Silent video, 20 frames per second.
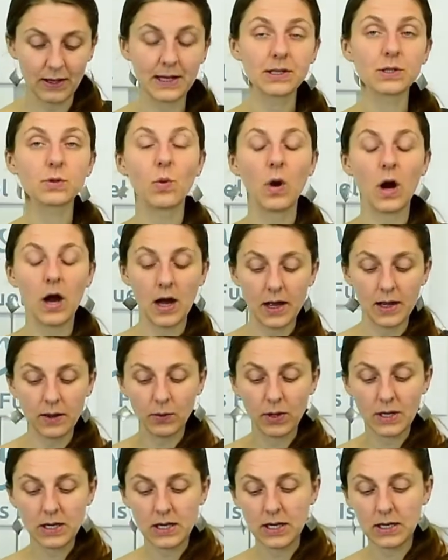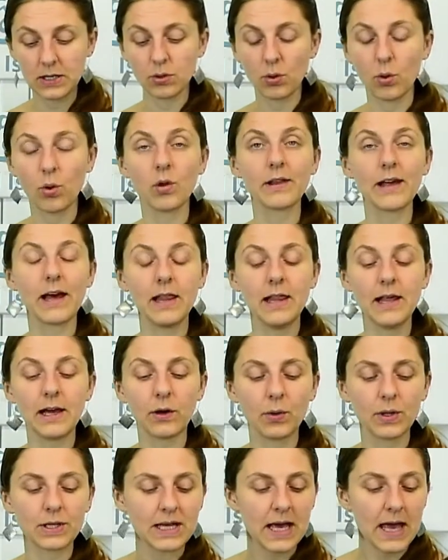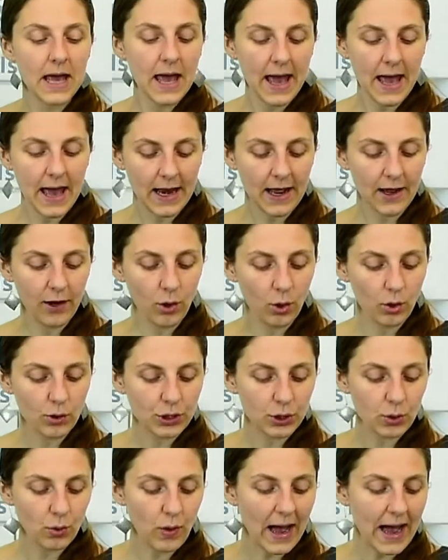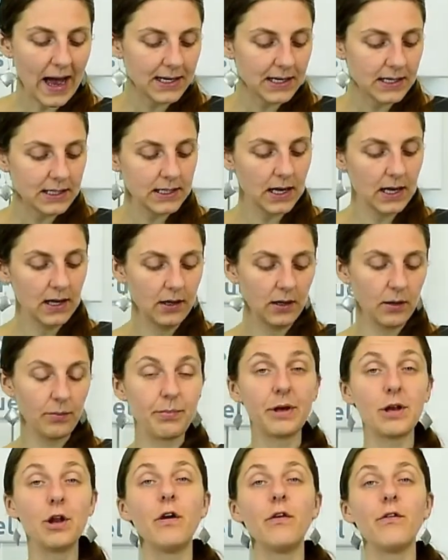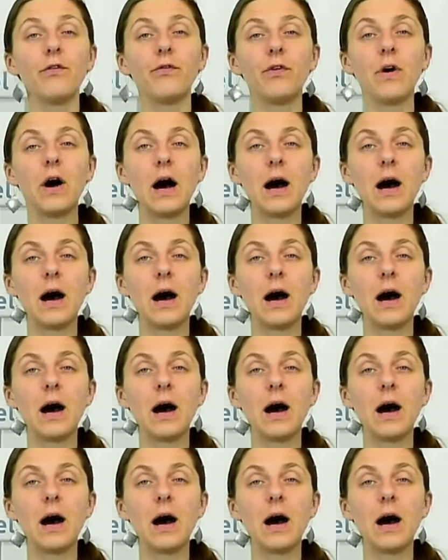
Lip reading: that's why we need all that liquid. And I also added a little bit of